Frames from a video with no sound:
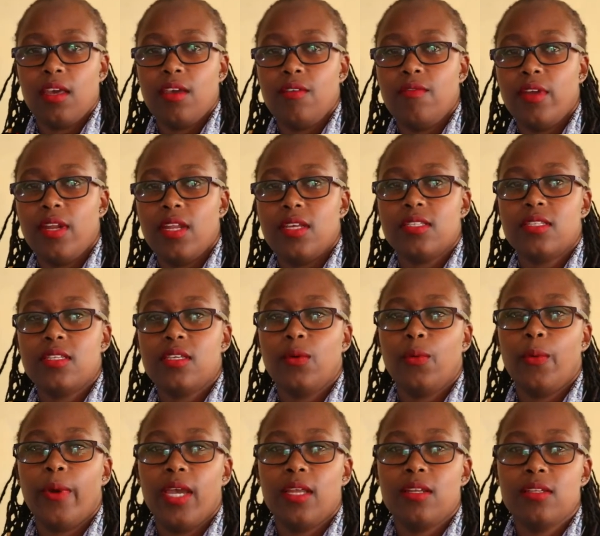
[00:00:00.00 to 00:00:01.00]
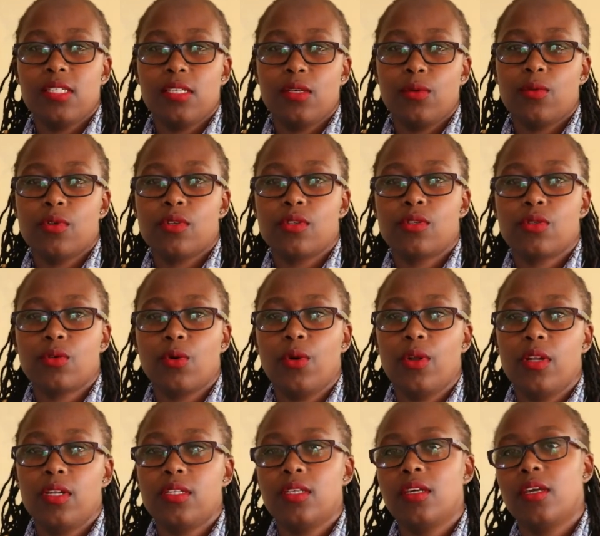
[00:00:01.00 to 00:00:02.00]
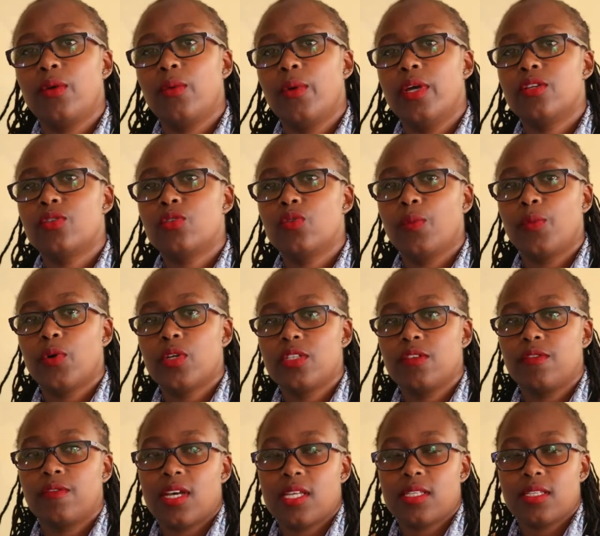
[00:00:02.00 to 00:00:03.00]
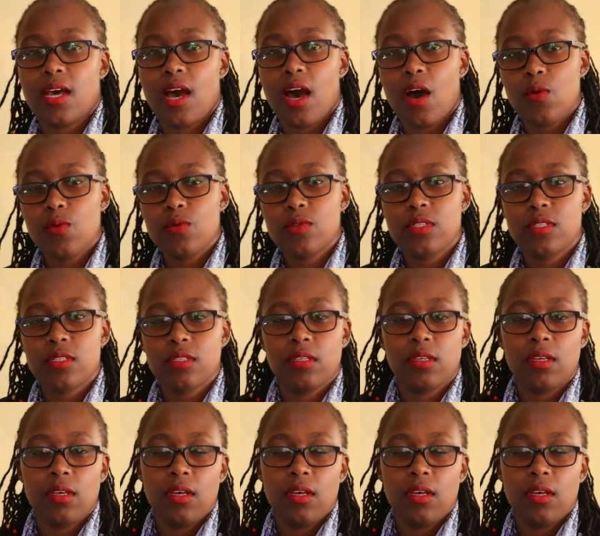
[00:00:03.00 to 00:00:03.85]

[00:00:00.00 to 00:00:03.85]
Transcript: Even as he was sold, he went to Potiphar's house.